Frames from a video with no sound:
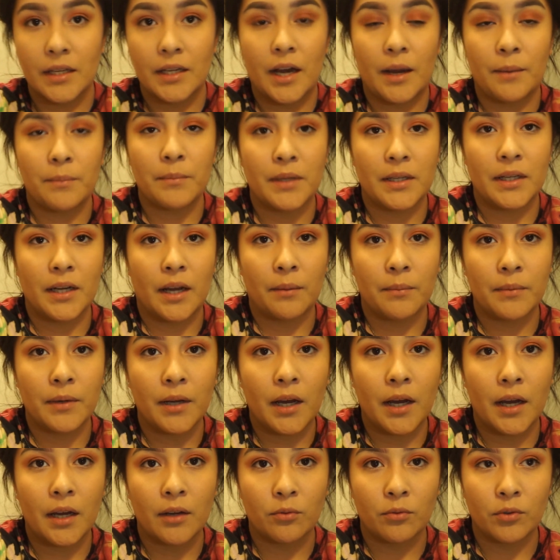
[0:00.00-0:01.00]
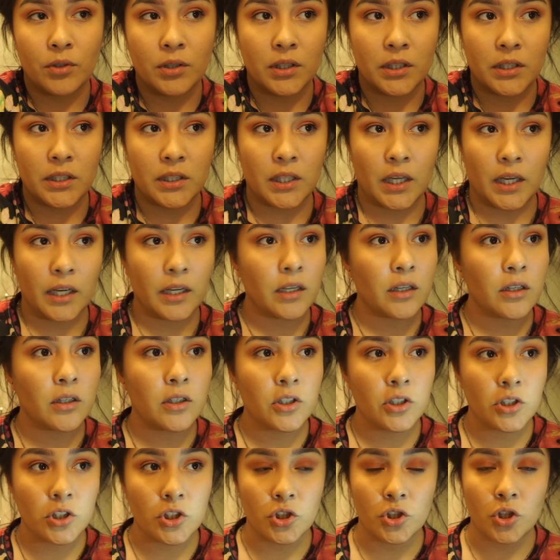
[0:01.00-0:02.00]
I mean, I'm not really like
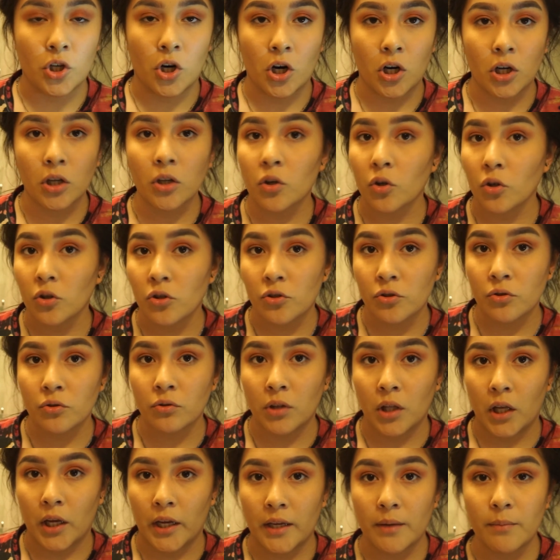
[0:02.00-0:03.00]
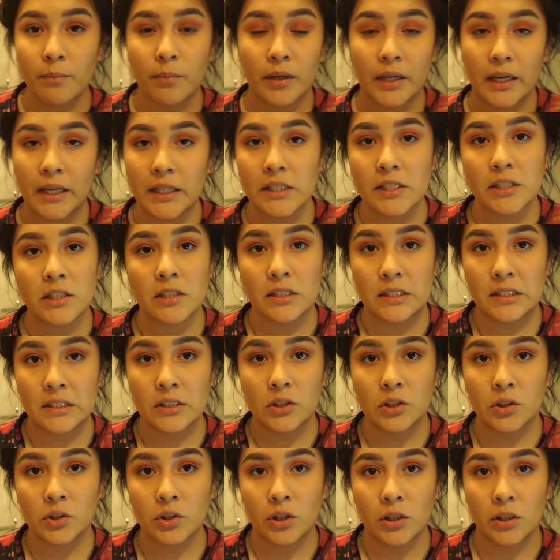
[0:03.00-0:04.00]
dark or too light, but I
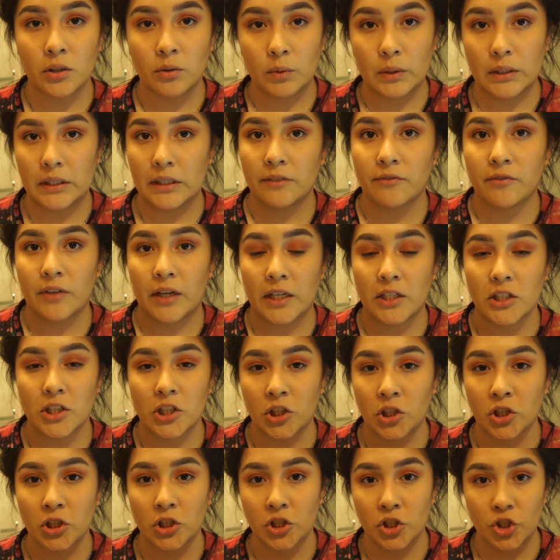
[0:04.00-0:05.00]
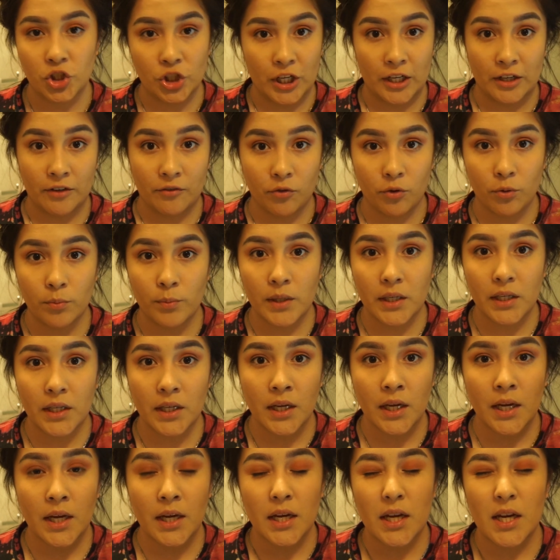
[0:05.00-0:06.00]
still couldn't really find a good shade for me.
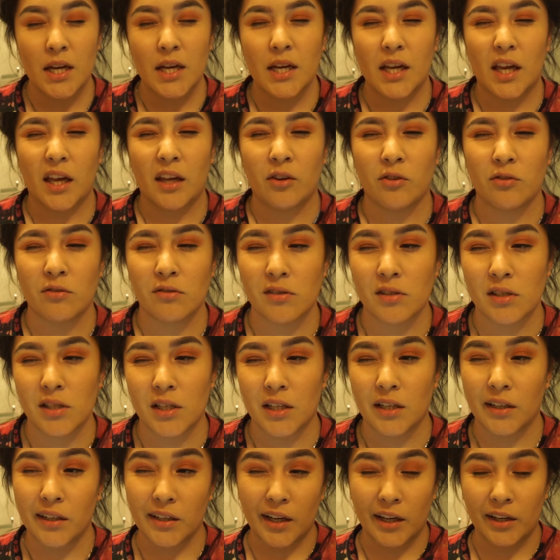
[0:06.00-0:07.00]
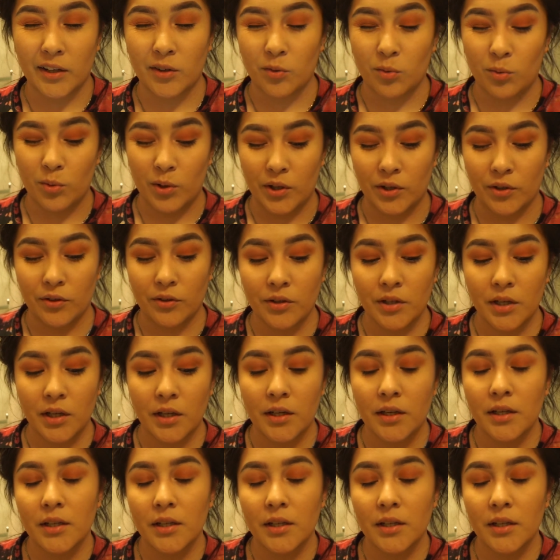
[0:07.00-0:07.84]
It was like kind of weird.